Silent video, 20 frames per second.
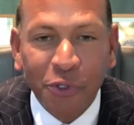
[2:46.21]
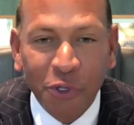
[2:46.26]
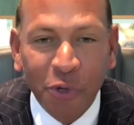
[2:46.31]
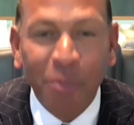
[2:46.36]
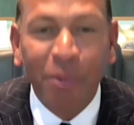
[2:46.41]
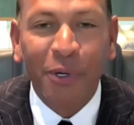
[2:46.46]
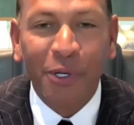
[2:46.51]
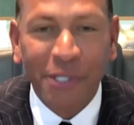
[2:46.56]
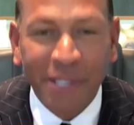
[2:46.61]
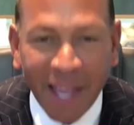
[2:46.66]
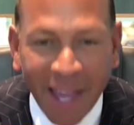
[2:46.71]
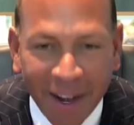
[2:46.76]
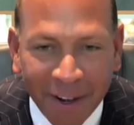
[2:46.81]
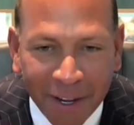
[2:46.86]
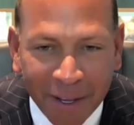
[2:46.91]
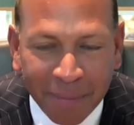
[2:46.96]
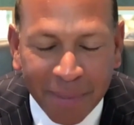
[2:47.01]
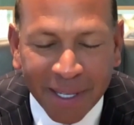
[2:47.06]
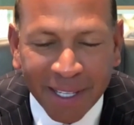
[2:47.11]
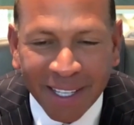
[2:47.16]
Super
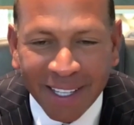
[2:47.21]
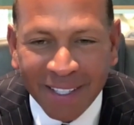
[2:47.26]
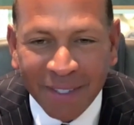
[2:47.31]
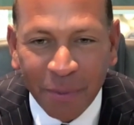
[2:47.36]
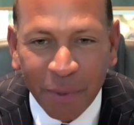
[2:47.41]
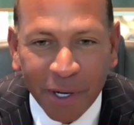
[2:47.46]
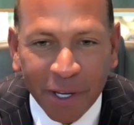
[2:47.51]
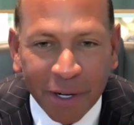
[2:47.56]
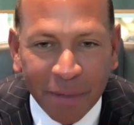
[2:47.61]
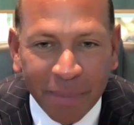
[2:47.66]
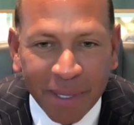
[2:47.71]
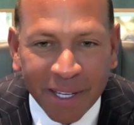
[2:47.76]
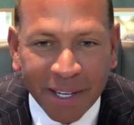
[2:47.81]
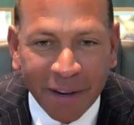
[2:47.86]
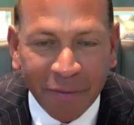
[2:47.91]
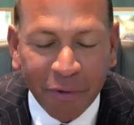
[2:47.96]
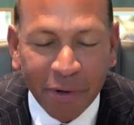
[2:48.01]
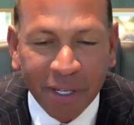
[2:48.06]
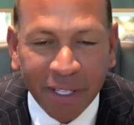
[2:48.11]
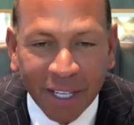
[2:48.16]
Saturday because we're going to be
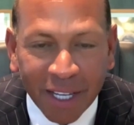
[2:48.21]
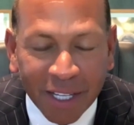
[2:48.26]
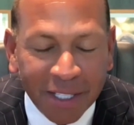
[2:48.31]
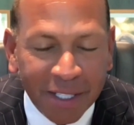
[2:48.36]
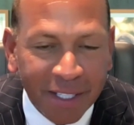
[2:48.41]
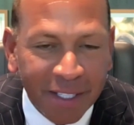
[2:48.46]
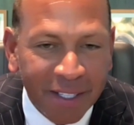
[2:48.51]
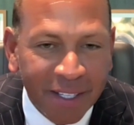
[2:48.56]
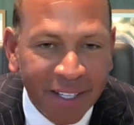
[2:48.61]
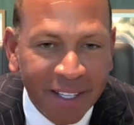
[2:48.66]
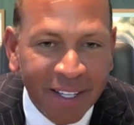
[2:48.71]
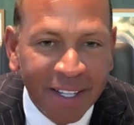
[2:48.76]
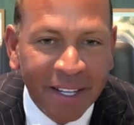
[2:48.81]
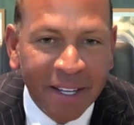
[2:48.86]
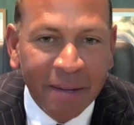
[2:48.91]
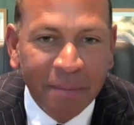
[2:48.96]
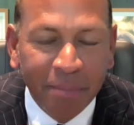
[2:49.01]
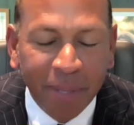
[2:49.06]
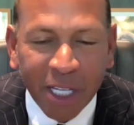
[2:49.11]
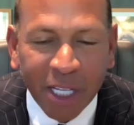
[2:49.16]
covering London
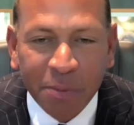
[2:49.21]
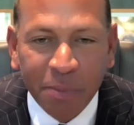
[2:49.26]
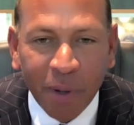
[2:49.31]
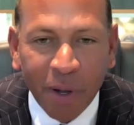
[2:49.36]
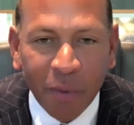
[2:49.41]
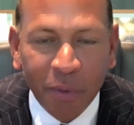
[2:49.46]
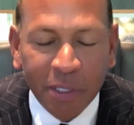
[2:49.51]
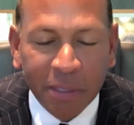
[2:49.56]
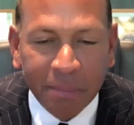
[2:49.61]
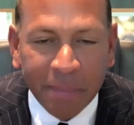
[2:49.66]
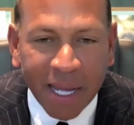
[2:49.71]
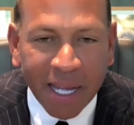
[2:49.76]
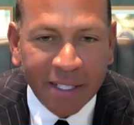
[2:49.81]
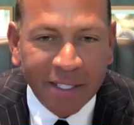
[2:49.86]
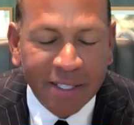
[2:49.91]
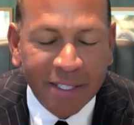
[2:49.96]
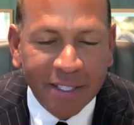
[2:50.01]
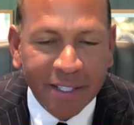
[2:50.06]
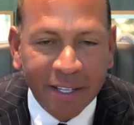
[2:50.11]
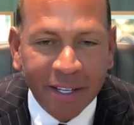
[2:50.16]
baseball with the
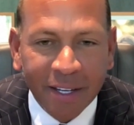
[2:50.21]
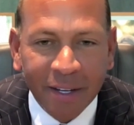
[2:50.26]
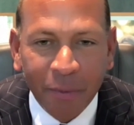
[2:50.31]
Mets.